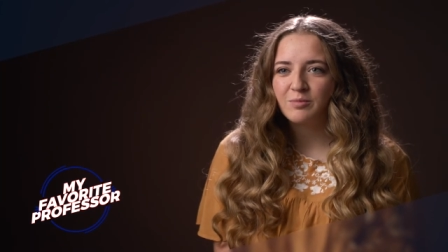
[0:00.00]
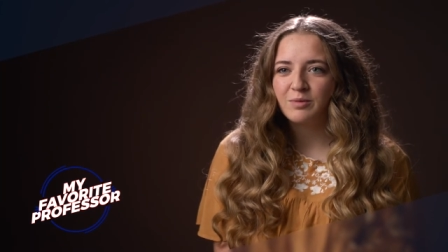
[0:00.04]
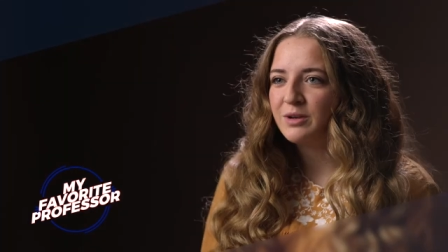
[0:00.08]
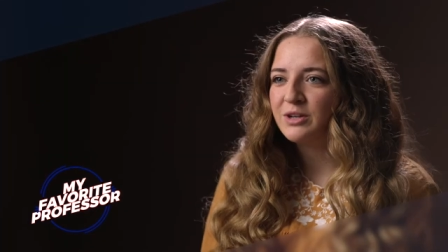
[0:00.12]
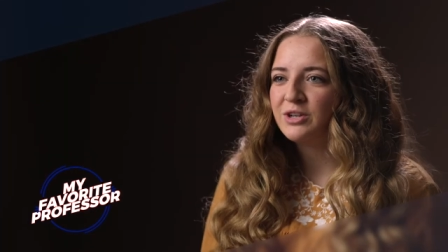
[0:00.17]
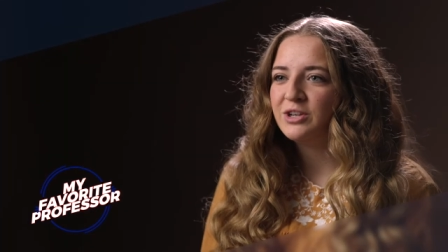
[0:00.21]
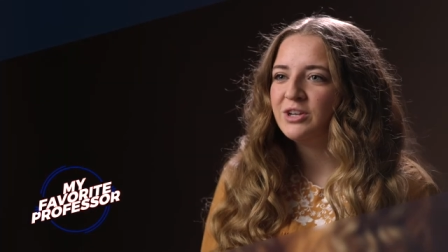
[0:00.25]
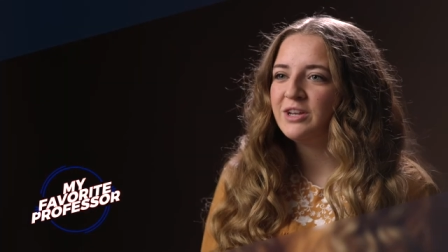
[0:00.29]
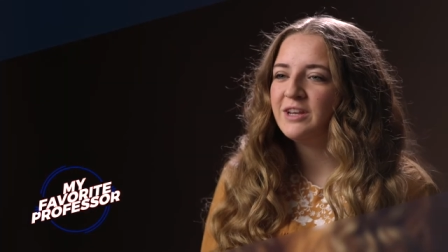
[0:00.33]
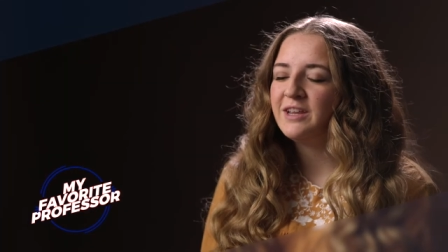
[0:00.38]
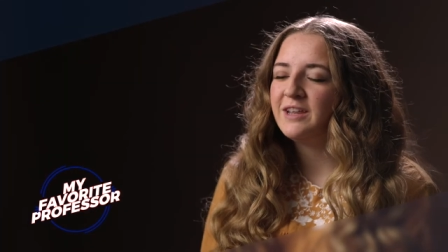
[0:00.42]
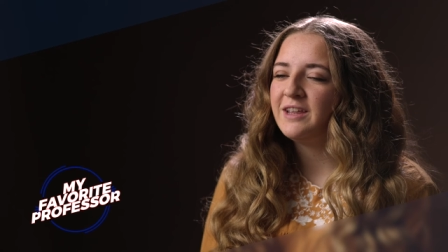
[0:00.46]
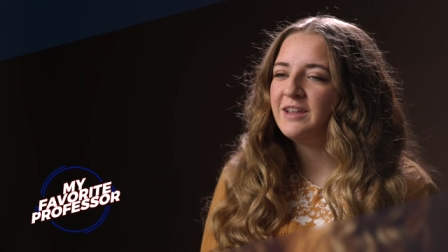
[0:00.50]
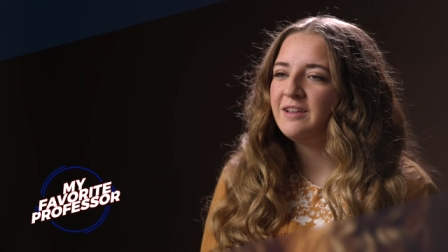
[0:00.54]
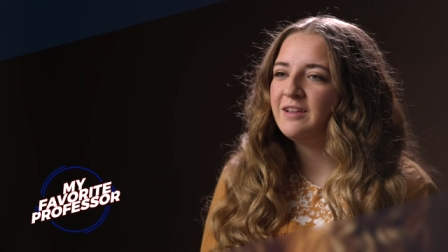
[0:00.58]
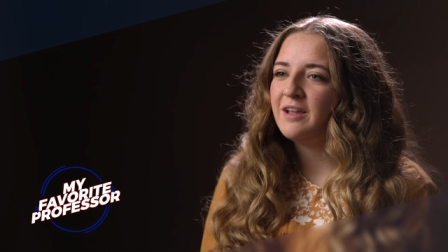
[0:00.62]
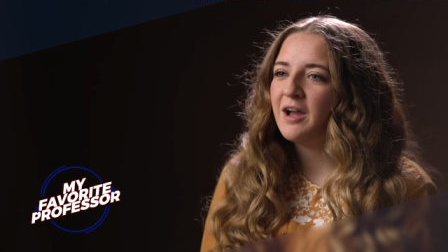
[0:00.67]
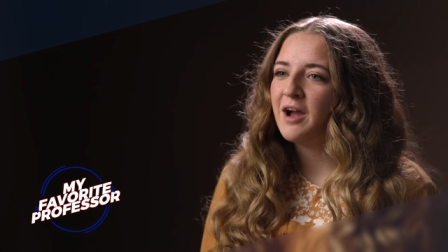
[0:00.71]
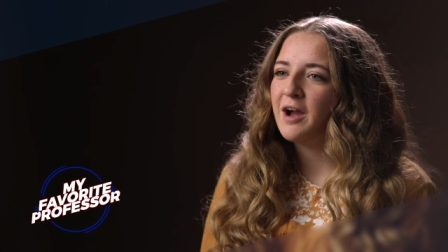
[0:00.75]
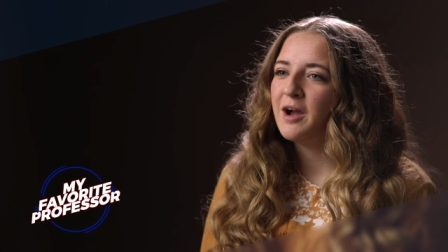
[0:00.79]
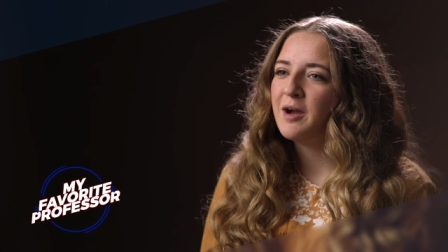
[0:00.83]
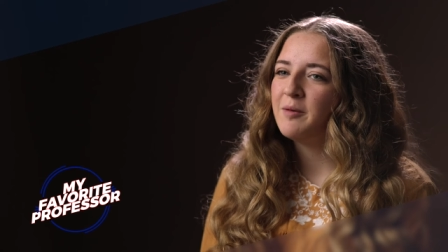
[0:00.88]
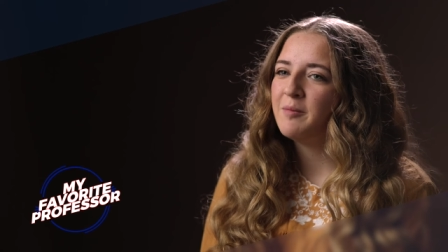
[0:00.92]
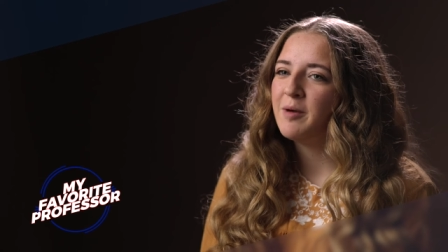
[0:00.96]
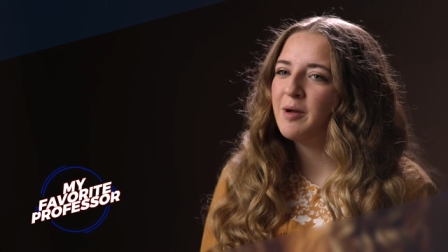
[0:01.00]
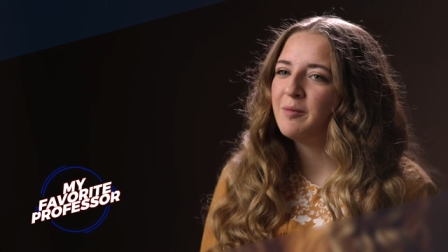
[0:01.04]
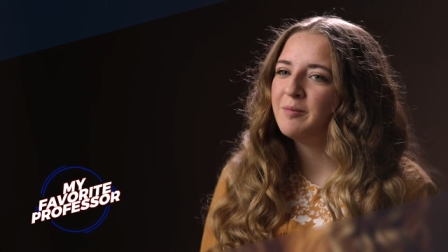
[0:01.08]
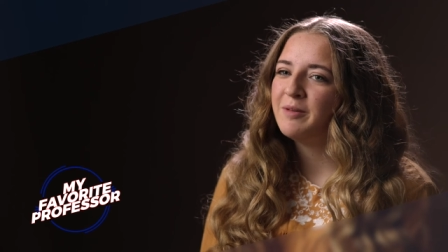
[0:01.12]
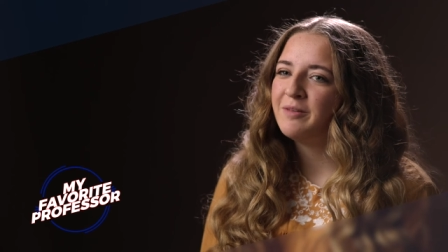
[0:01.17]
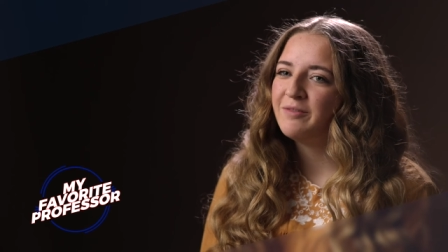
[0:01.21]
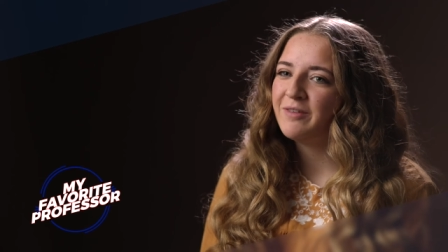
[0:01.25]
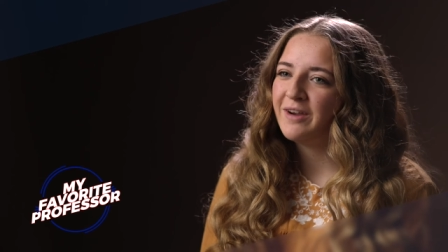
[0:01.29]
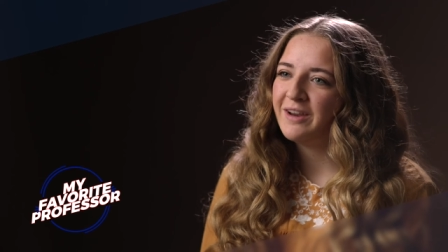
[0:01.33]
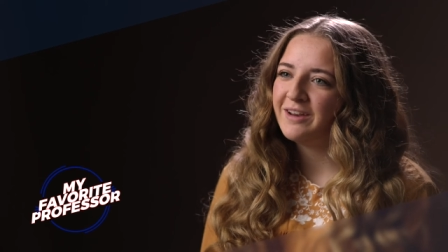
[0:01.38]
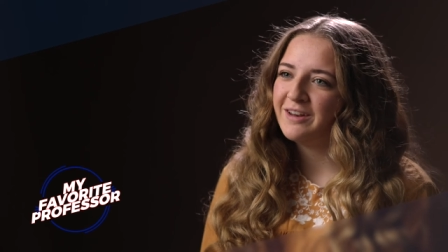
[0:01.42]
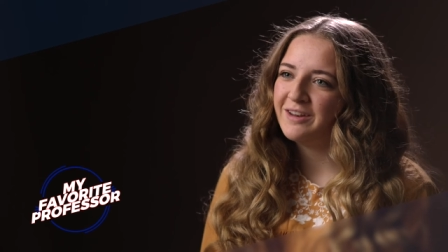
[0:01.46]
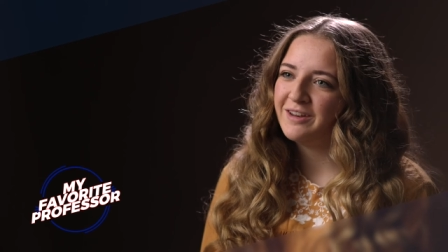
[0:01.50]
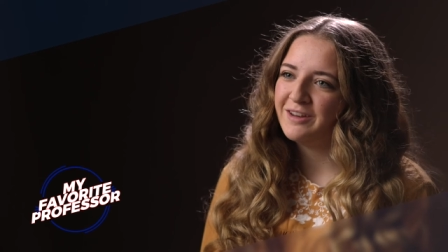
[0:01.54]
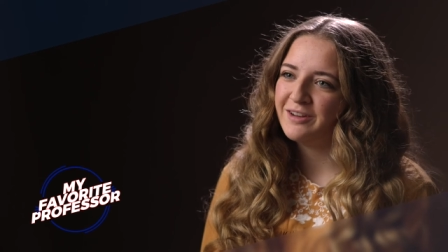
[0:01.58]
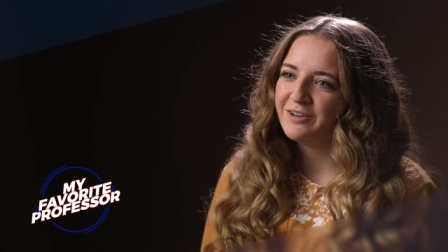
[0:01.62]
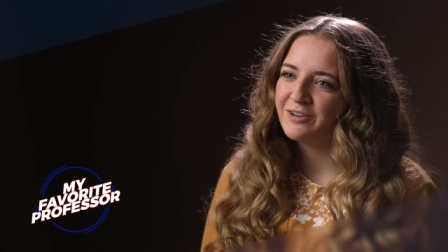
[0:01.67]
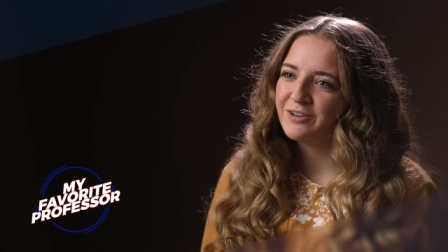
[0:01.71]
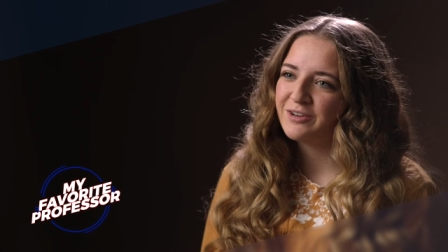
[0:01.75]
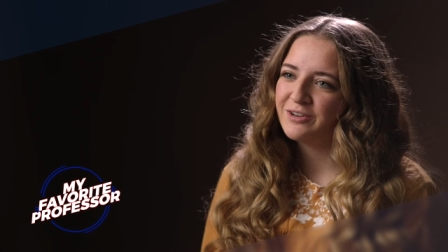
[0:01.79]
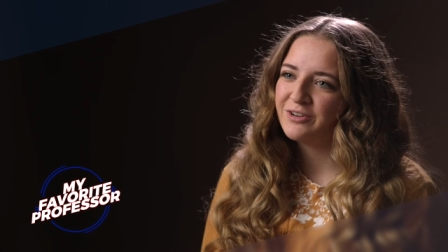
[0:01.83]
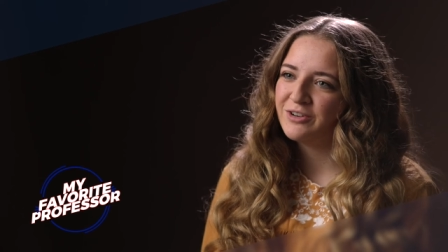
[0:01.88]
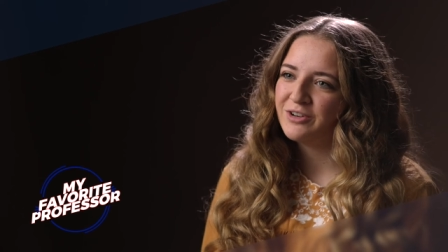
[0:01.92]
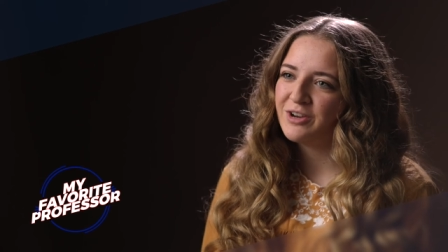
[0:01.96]
but she um, helped me find an
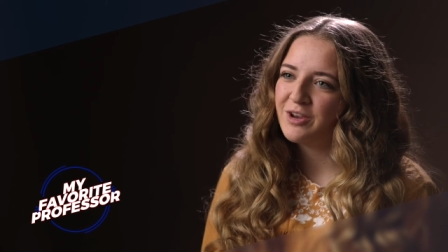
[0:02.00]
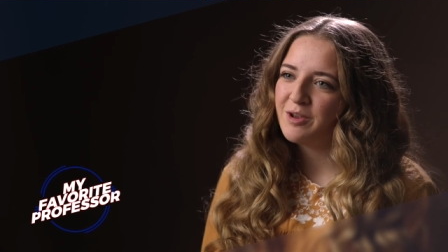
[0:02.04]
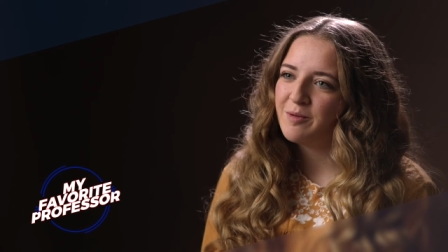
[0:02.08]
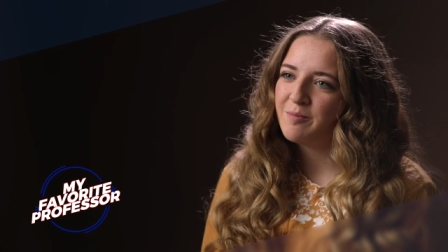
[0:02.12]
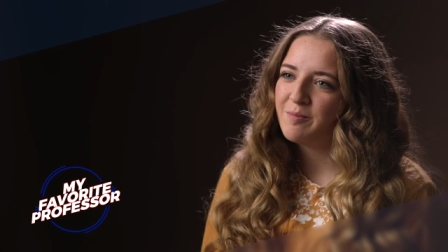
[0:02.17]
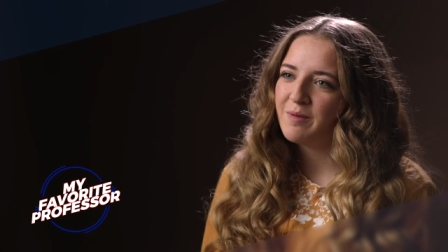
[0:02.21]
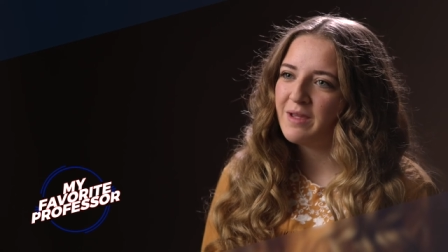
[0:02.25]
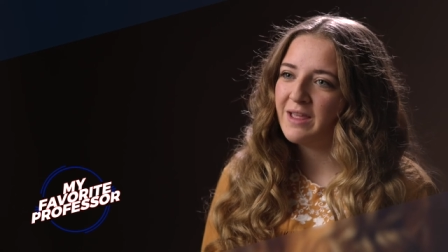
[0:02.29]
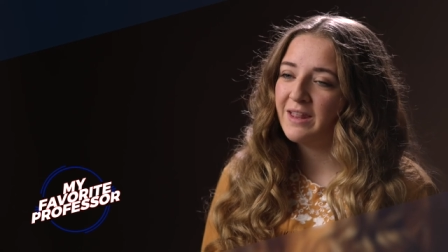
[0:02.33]
internship